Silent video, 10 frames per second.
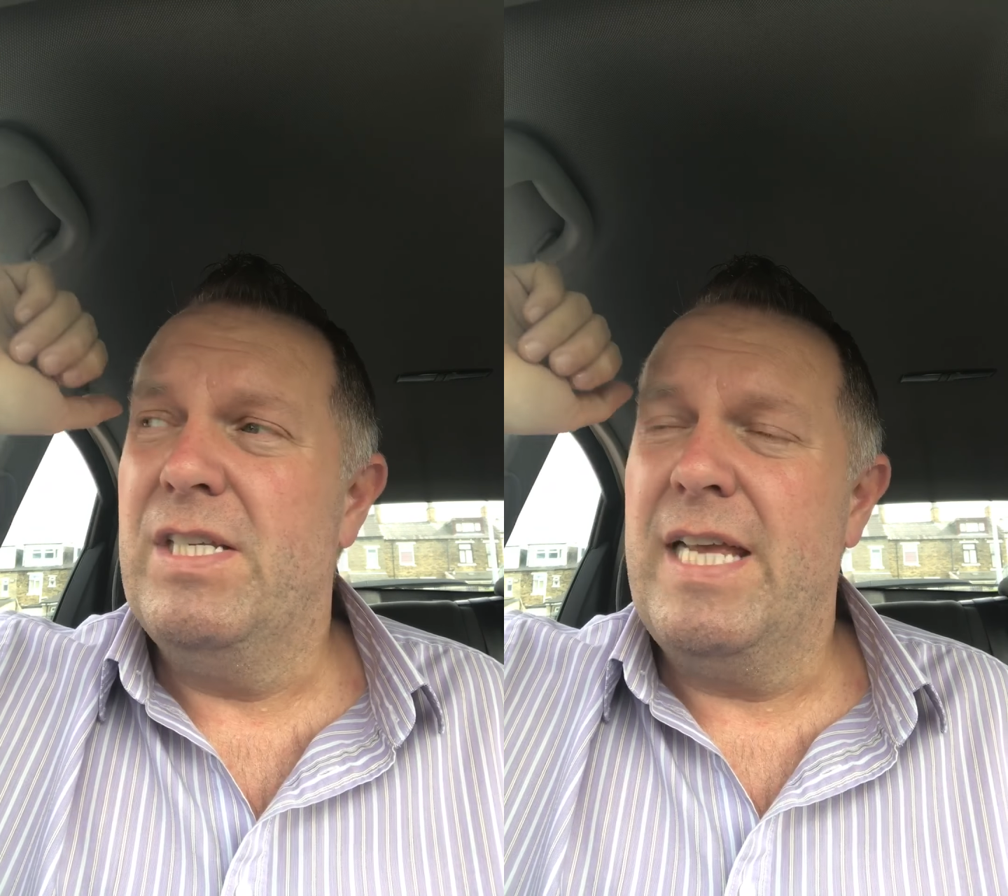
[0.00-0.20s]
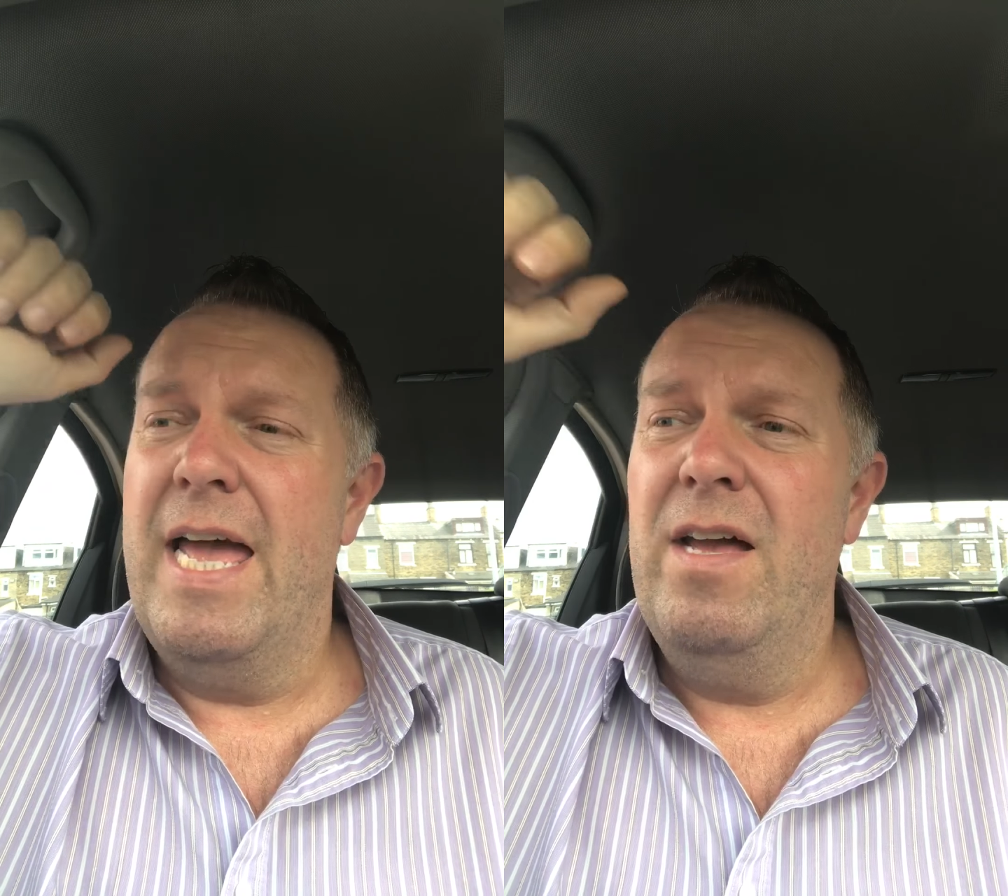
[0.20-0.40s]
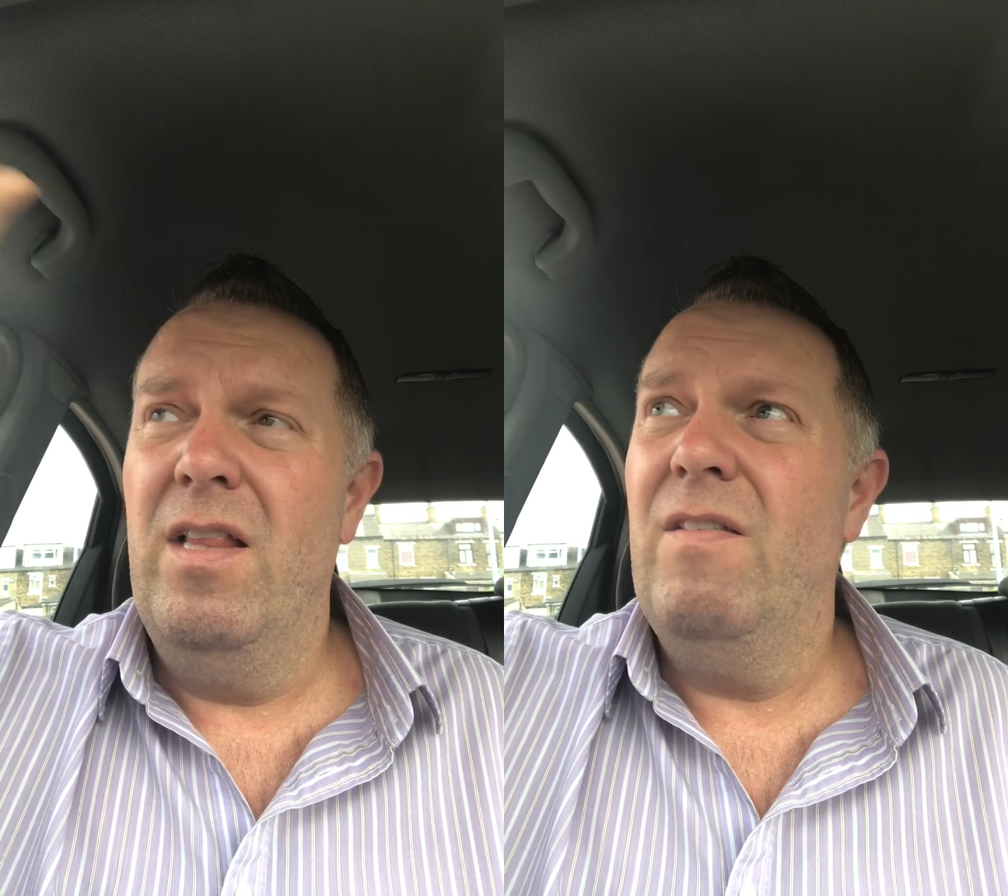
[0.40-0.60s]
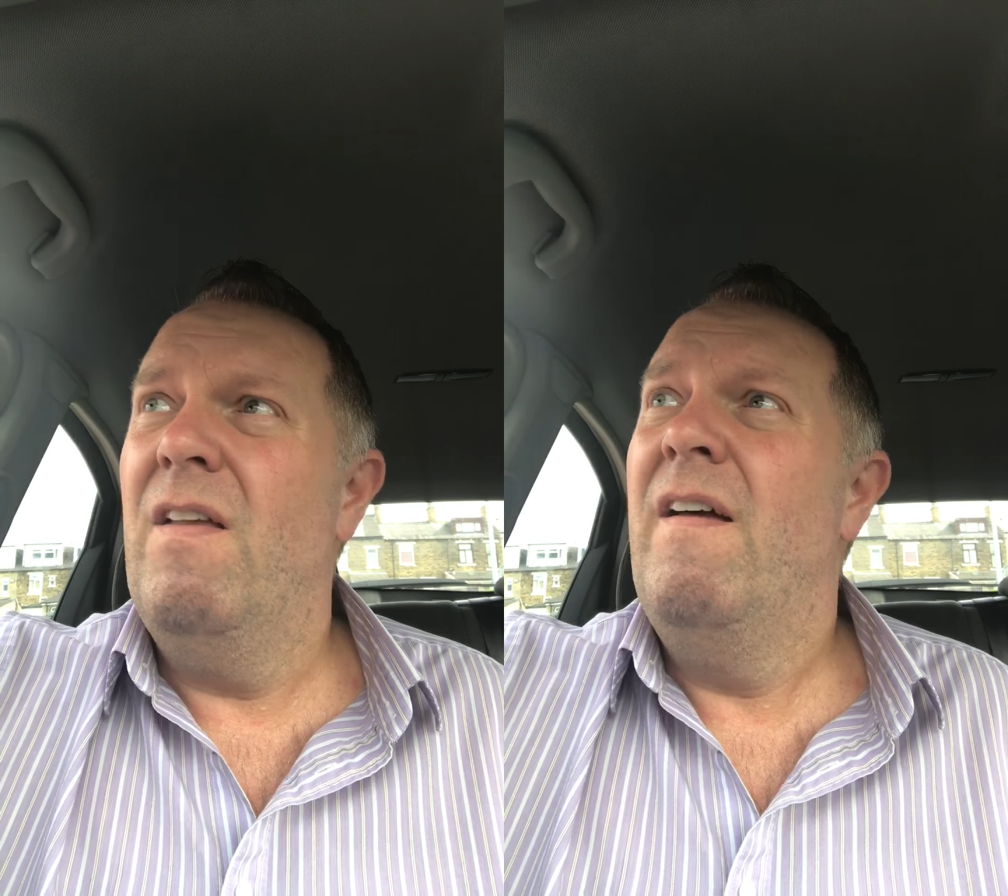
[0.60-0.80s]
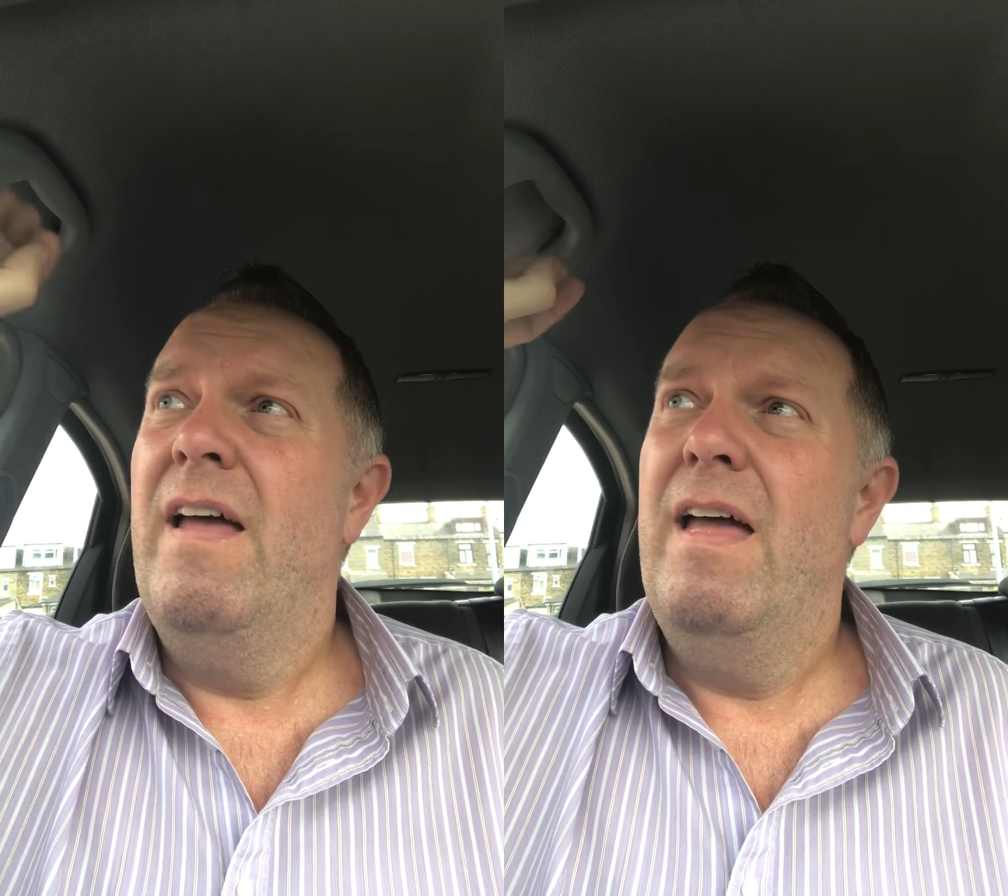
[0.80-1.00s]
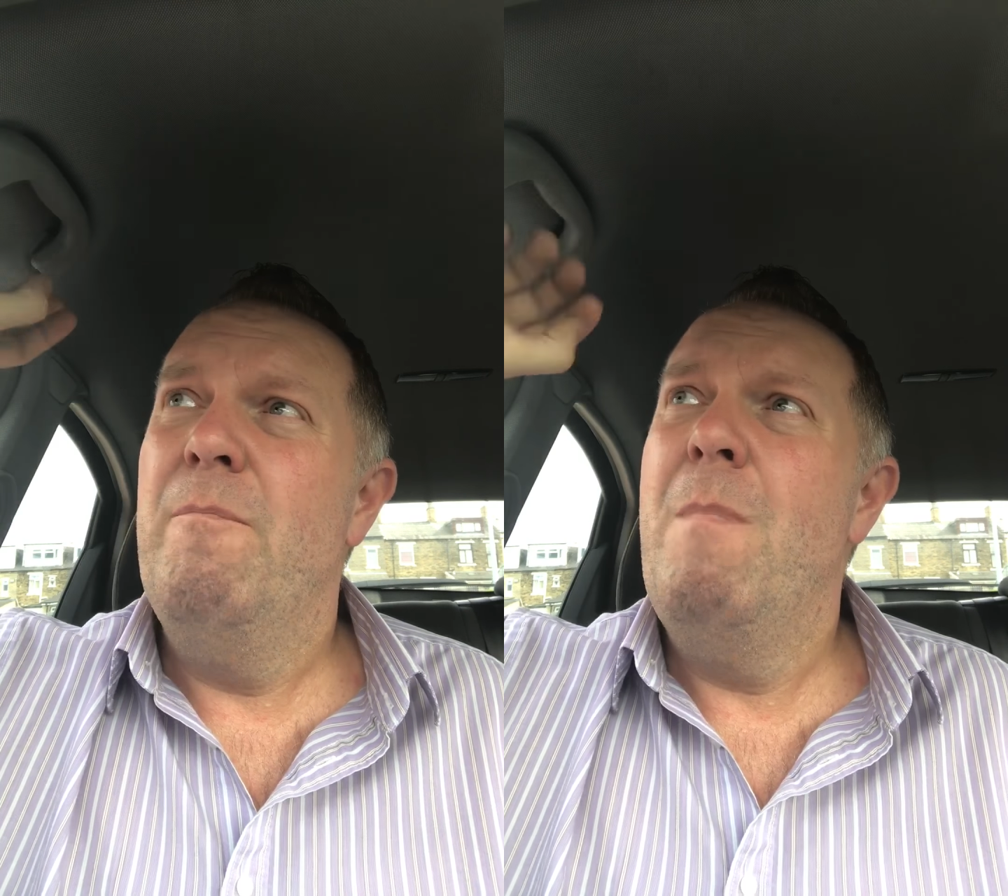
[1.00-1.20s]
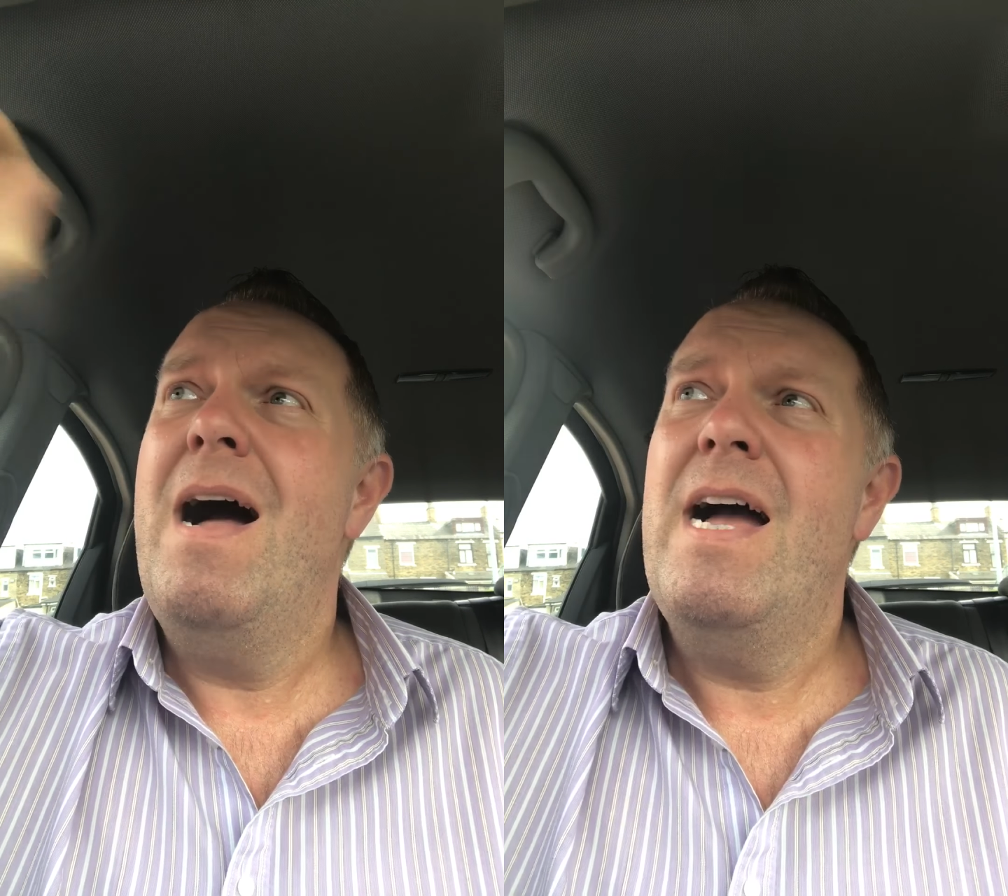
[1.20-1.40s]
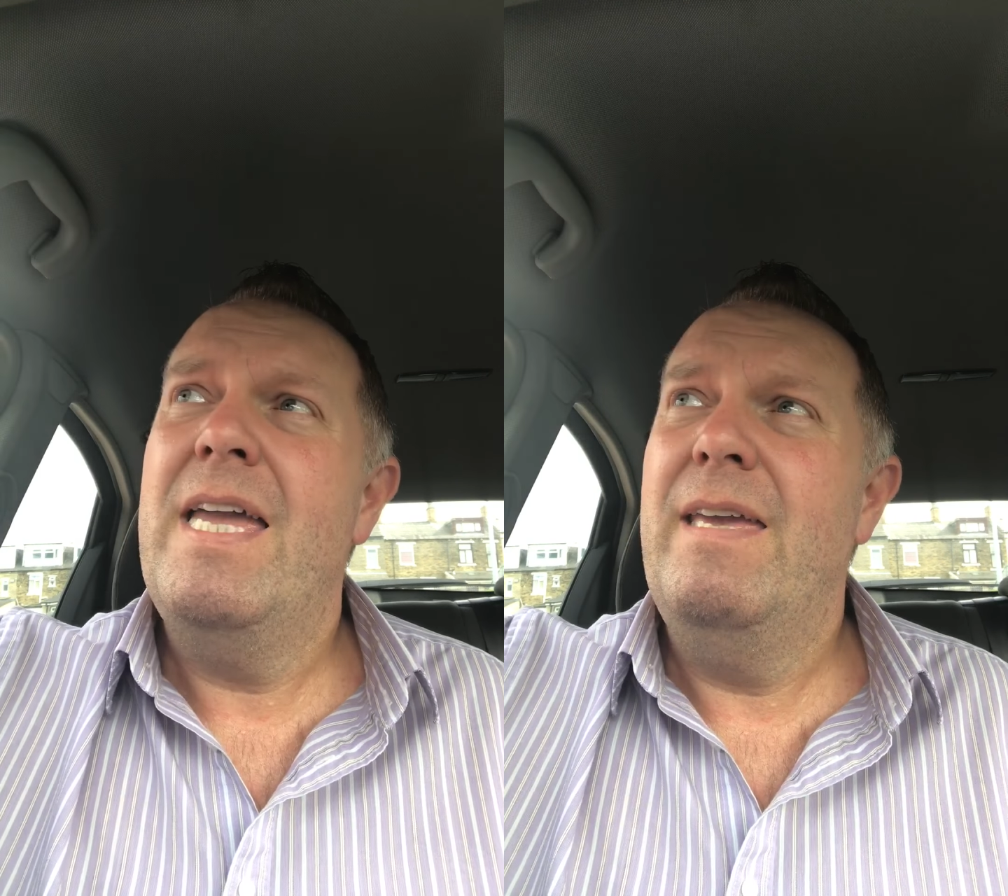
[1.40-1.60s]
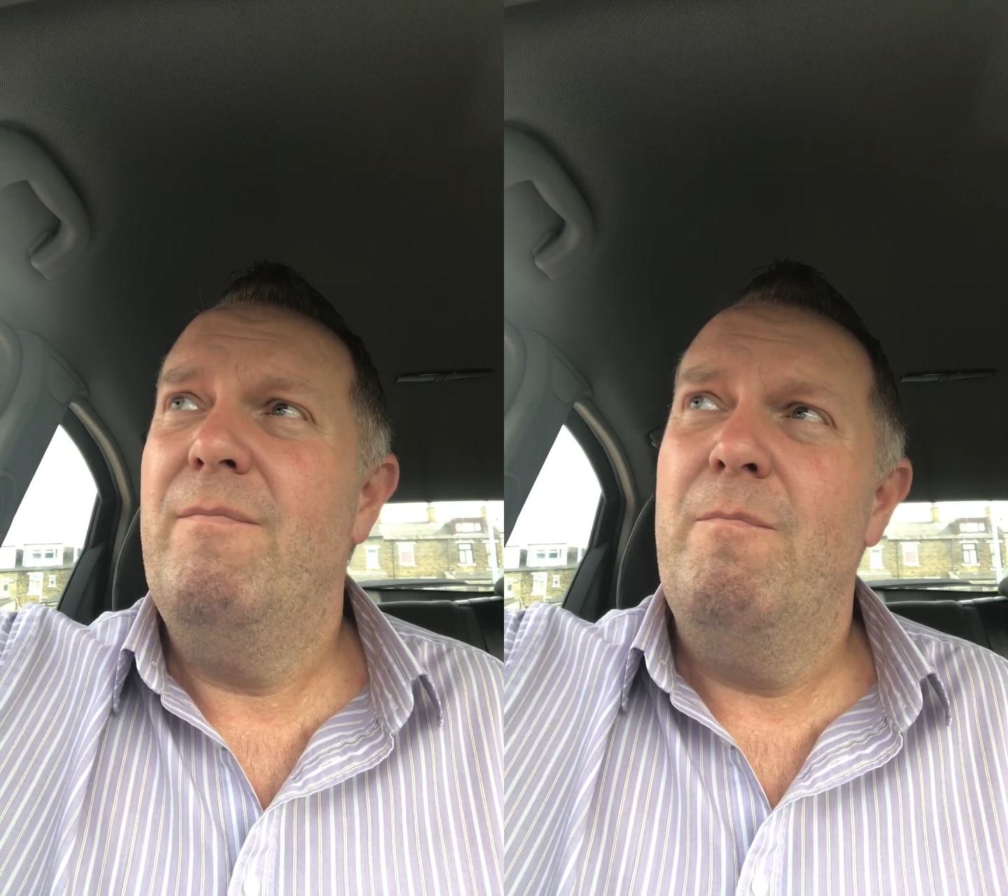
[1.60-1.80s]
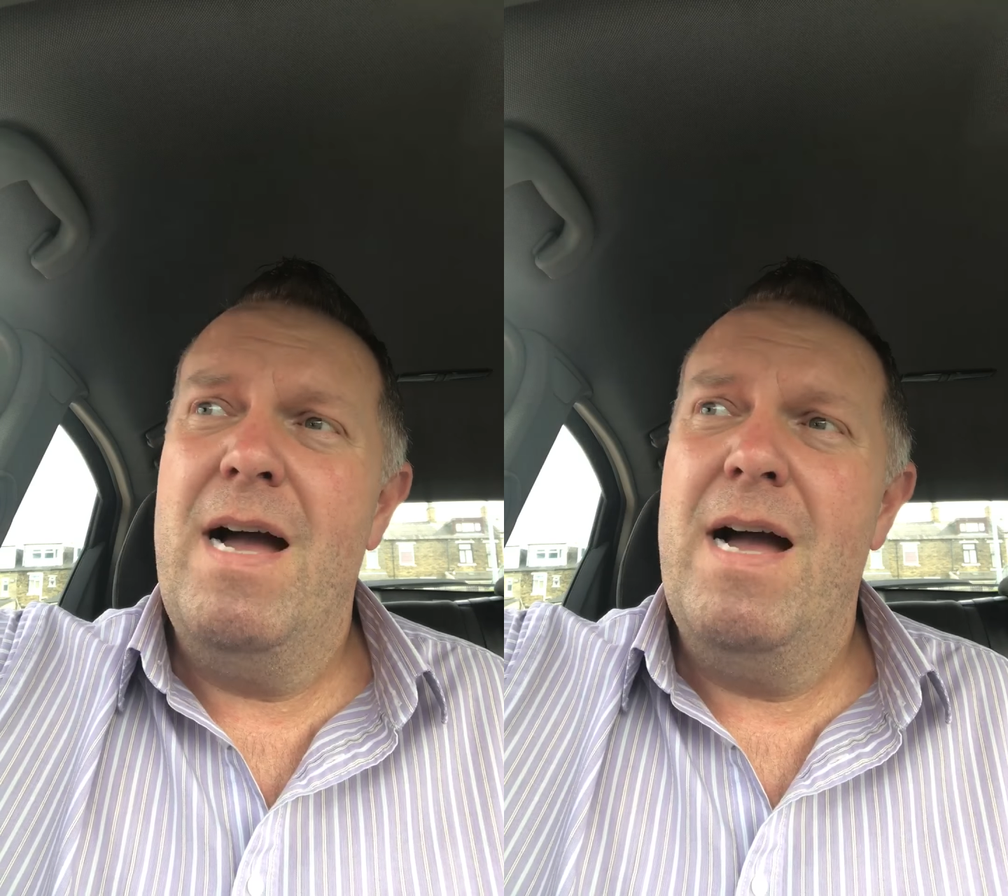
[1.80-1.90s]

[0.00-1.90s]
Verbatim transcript: scale, my